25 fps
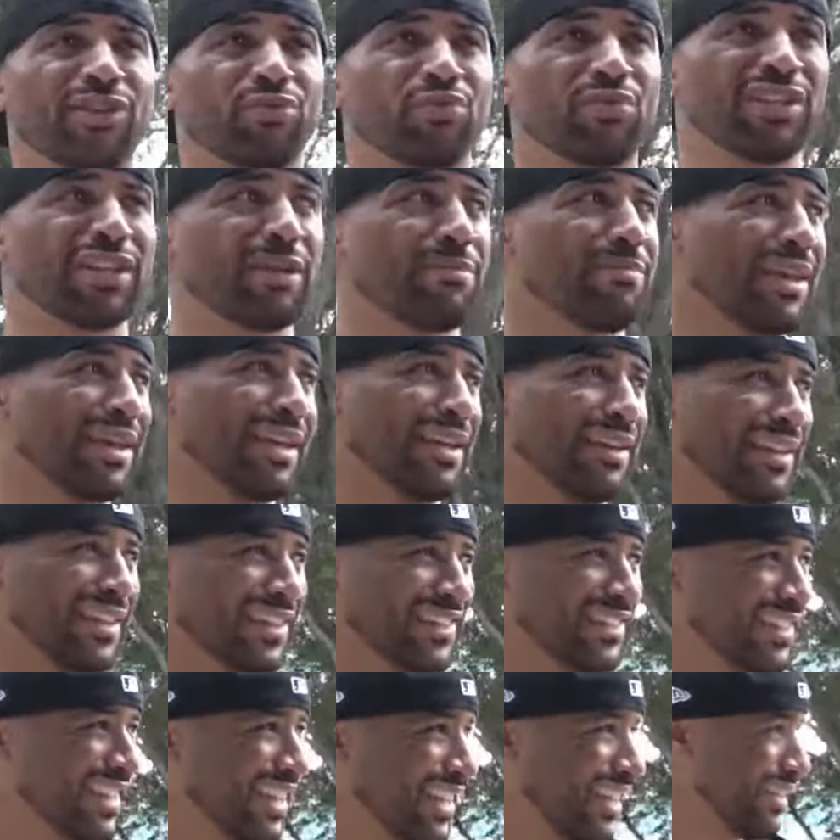has really been in
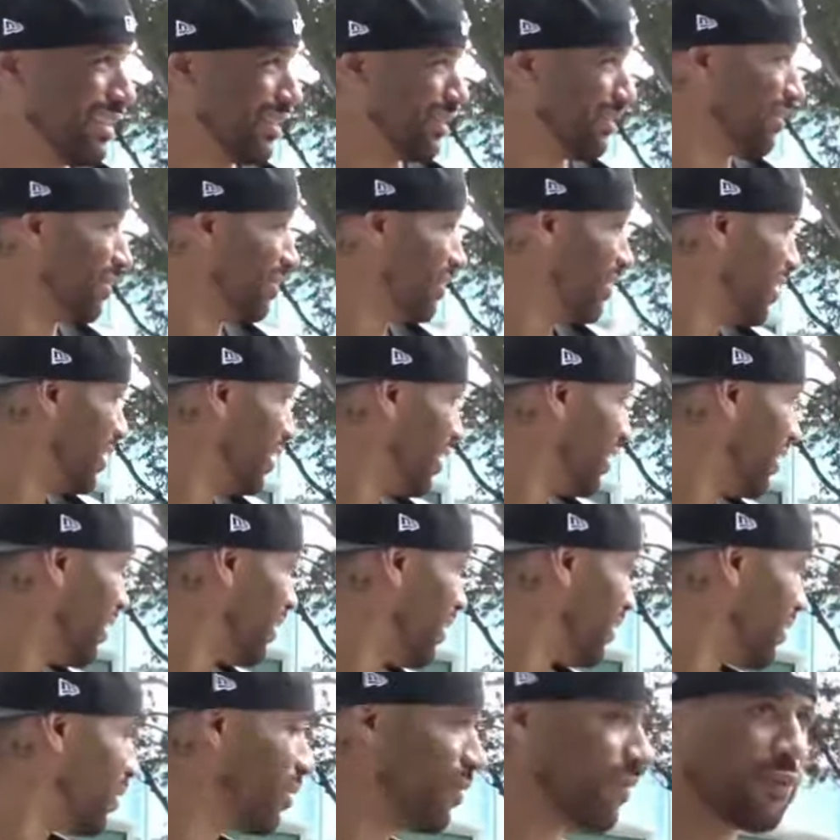the scene.
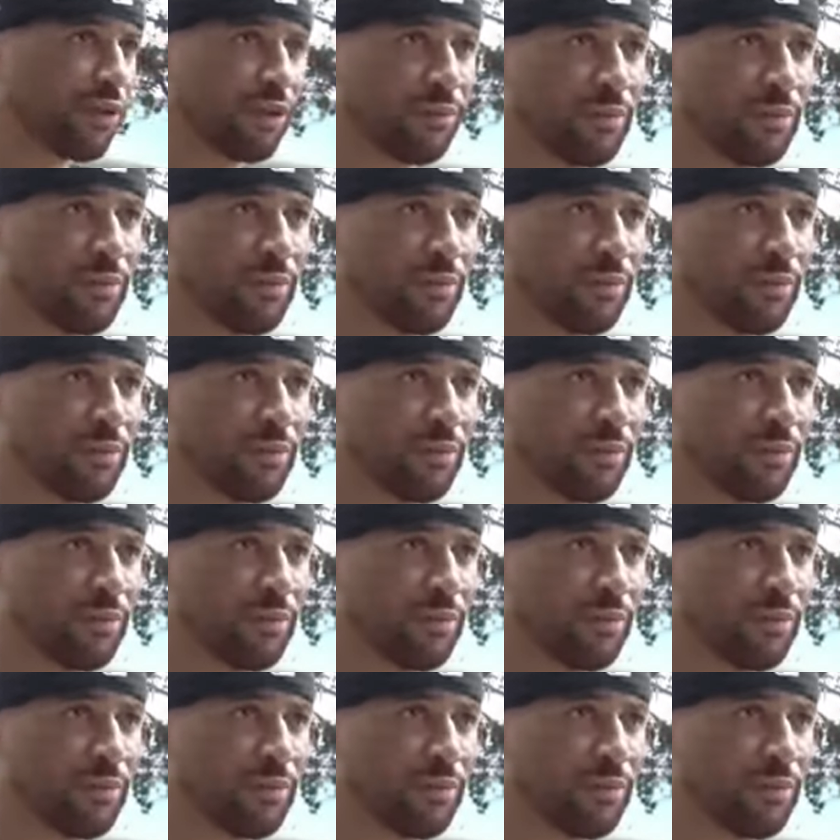You feel